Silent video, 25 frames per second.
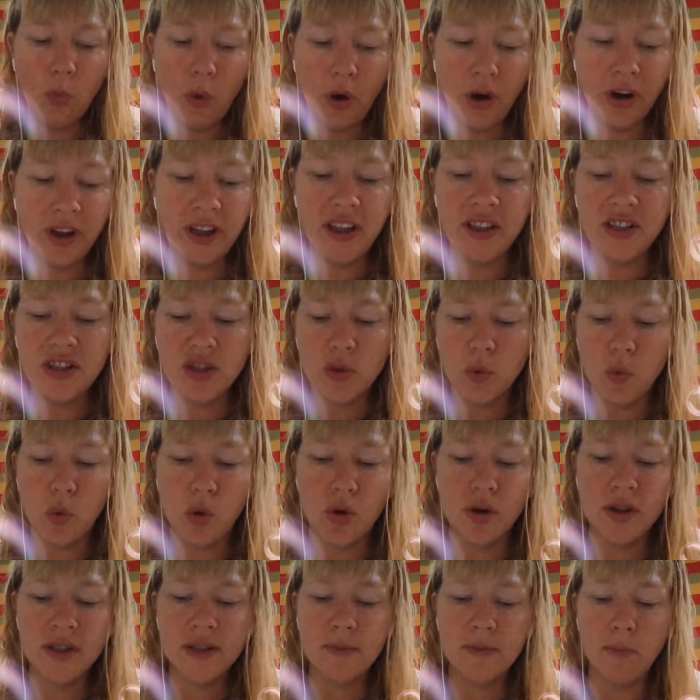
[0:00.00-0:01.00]
working
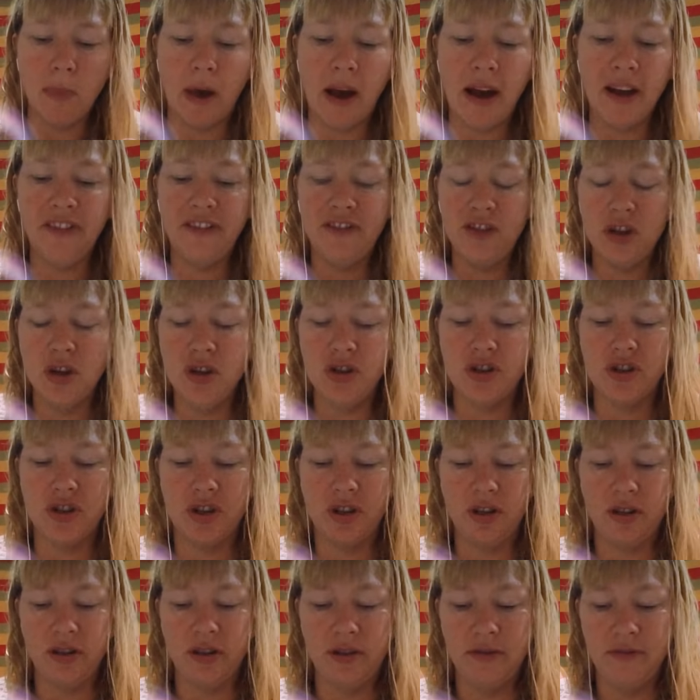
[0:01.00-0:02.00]
towards my
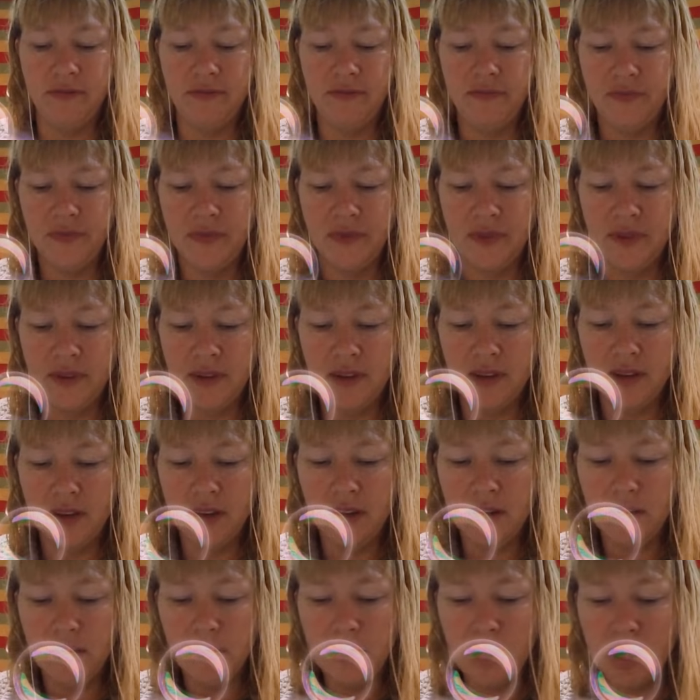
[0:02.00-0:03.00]
future
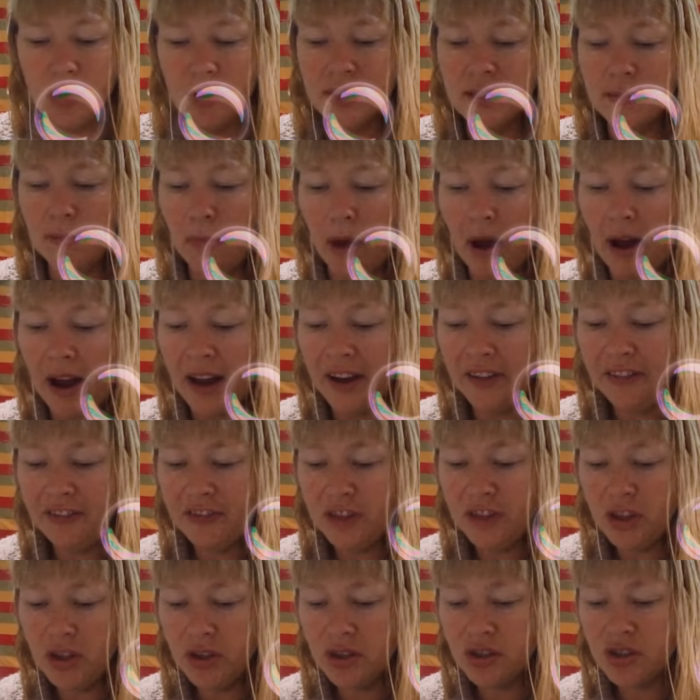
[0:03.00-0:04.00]
because my
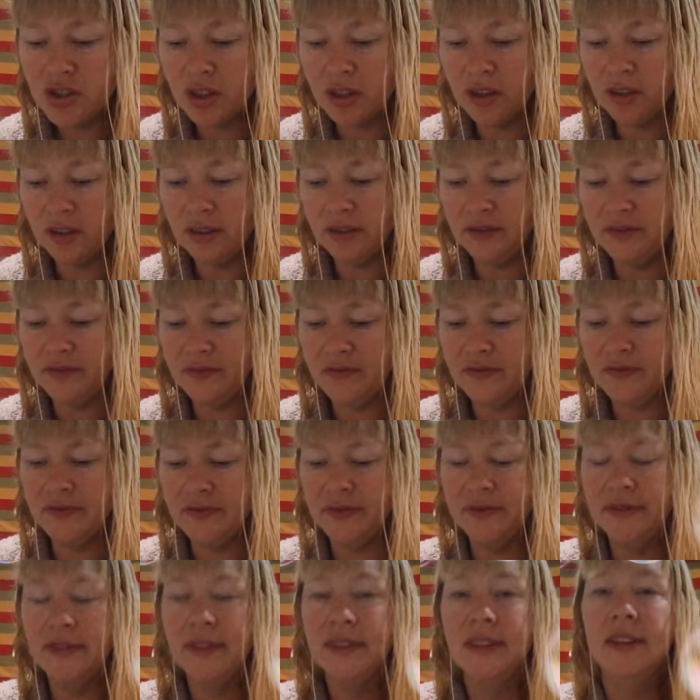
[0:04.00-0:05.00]
future
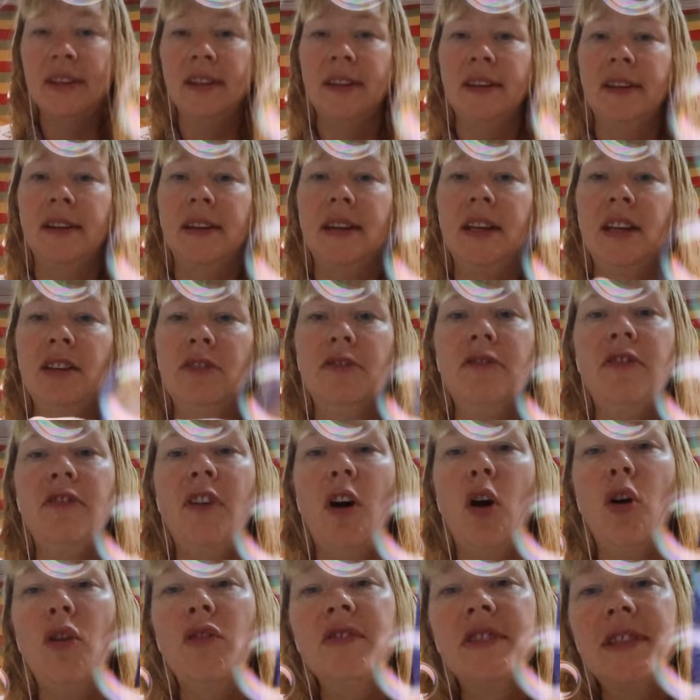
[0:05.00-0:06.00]

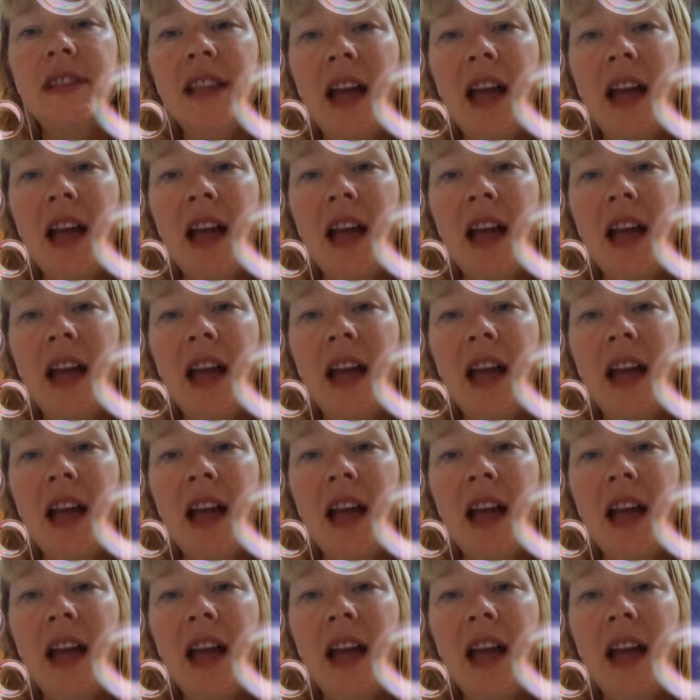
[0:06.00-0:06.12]
involves